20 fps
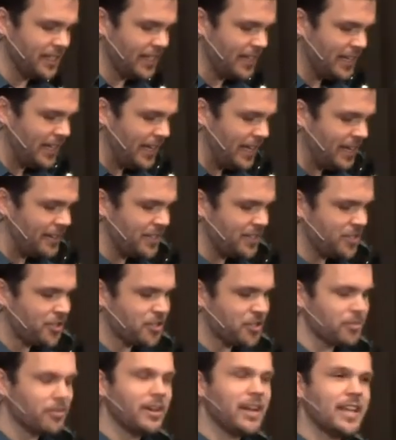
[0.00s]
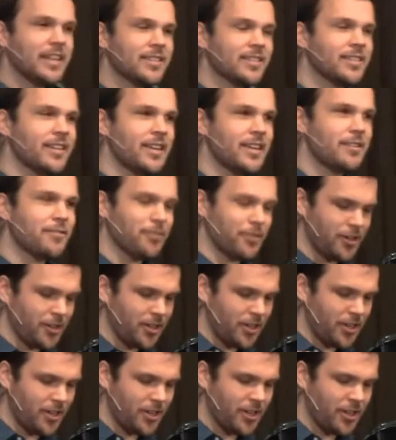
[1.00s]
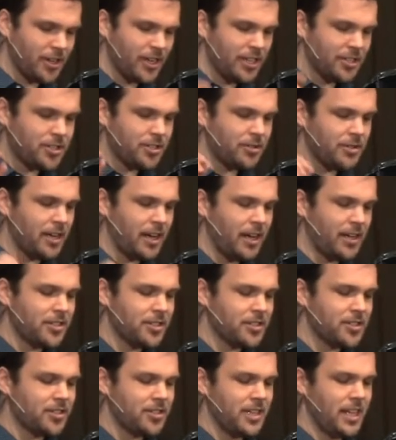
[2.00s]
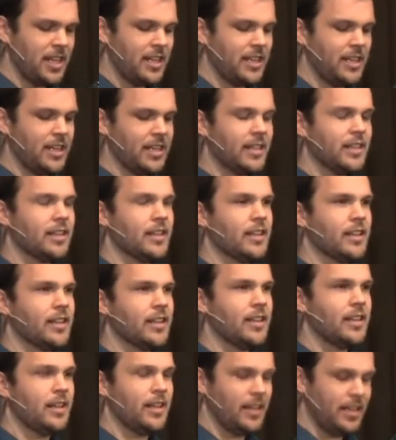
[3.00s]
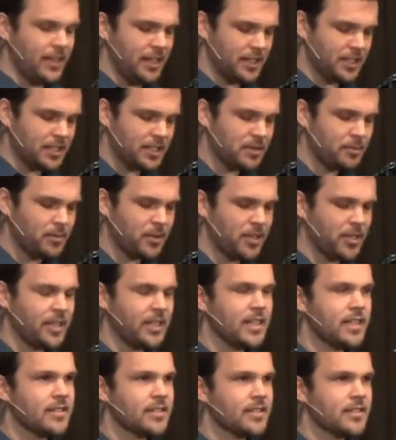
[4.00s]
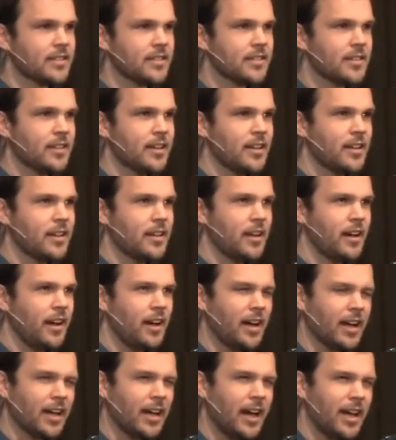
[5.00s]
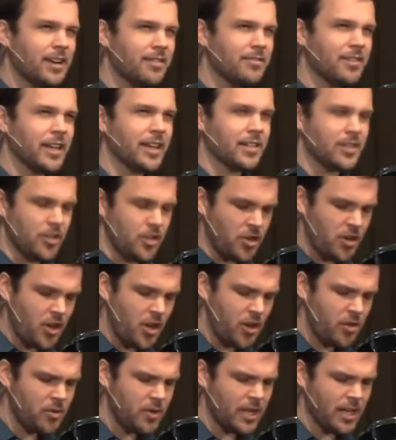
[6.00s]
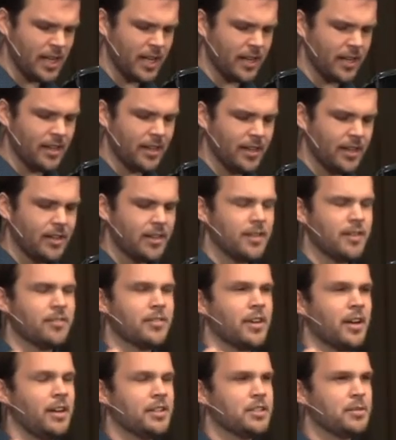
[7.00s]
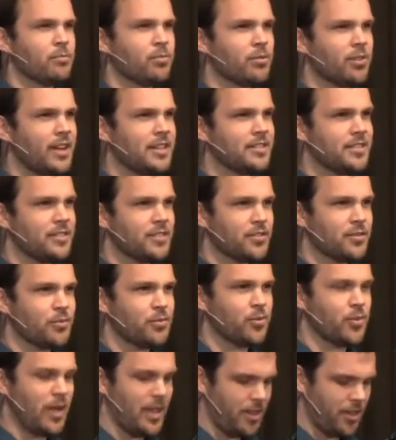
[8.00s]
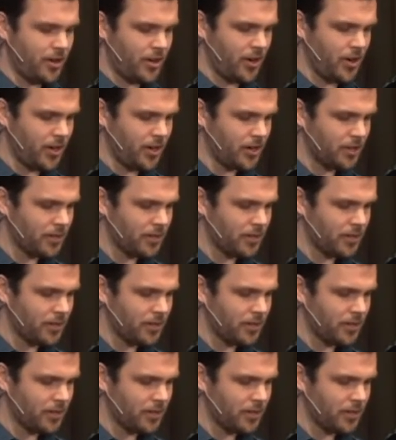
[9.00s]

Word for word: And this translated for her to an understanding, an experience, a kind of like knowing of God's presence with her.